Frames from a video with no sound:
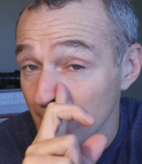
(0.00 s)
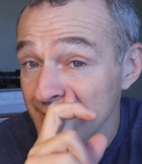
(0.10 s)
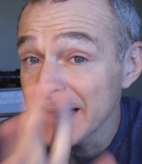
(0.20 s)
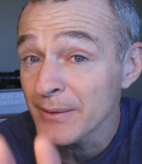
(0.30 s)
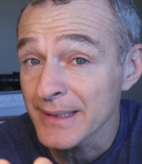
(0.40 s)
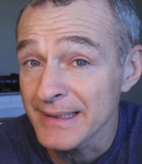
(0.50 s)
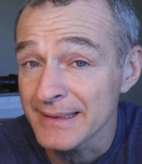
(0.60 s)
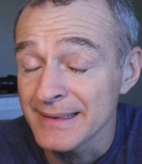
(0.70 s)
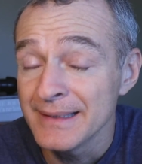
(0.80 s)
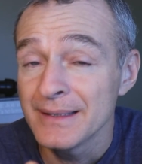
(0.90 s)
Without
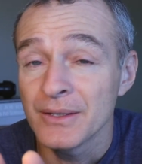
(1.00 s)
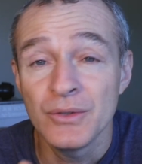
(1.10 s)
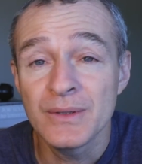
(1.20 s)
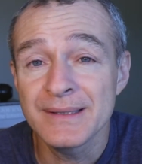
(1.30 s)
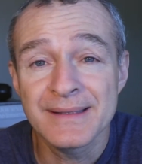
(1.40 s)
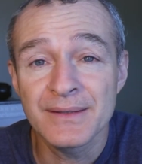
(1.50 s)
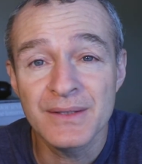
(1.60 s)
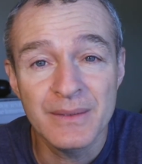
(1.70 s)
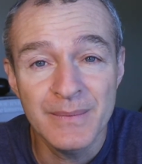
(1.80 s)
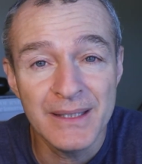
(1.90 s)
it, you can still
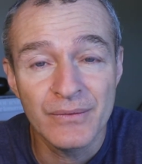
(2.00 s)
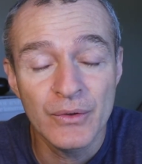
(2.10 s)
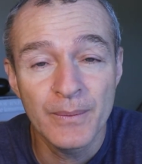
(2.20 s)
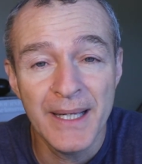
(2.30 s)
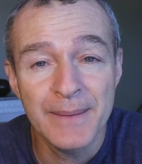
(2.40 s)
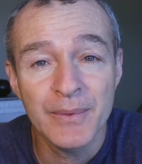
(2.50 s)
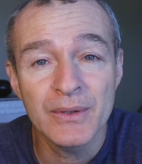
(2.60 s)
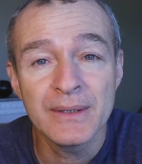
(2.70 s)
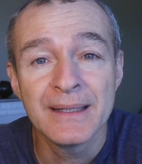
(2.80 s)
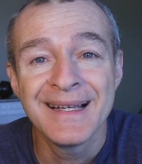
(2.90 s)
submit through
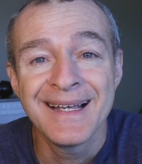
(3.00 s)
paper